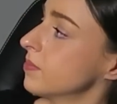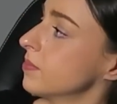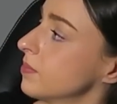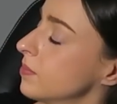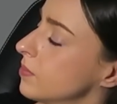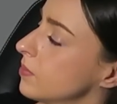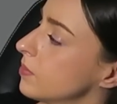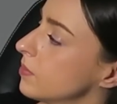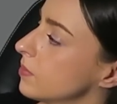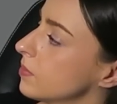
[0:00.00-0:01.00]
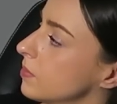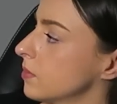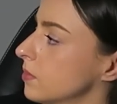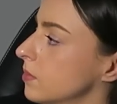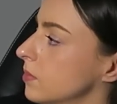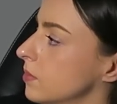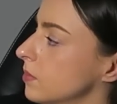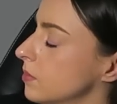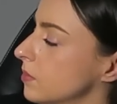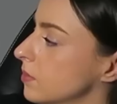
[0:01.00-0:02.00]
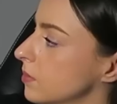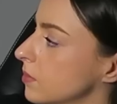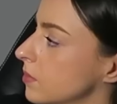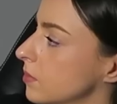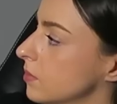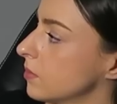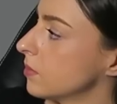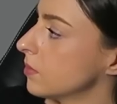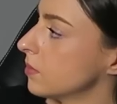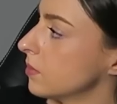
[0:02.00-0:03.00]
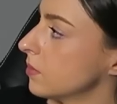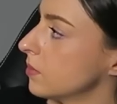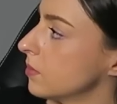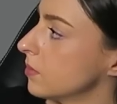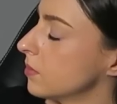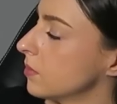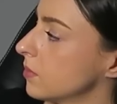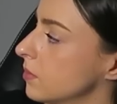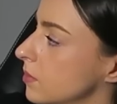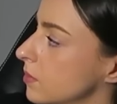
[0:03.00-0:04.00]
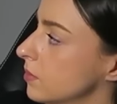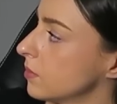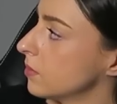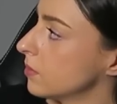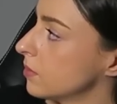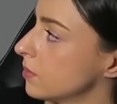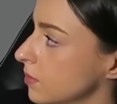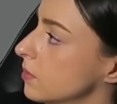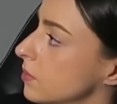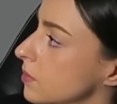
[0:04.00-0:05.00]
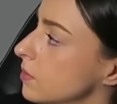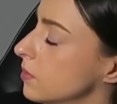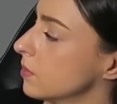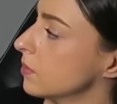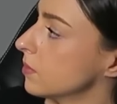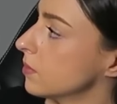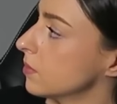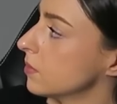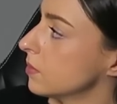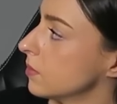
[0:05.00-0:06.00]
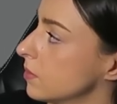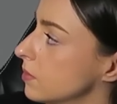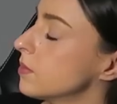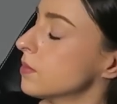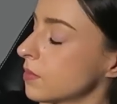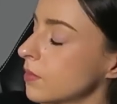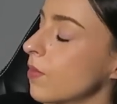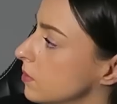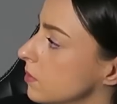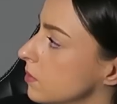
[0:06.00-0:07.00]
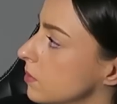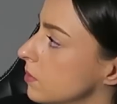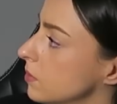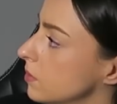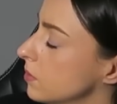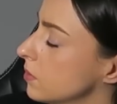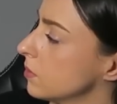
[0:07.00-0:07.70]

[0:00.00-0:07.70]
No words are spoken by the person on screen.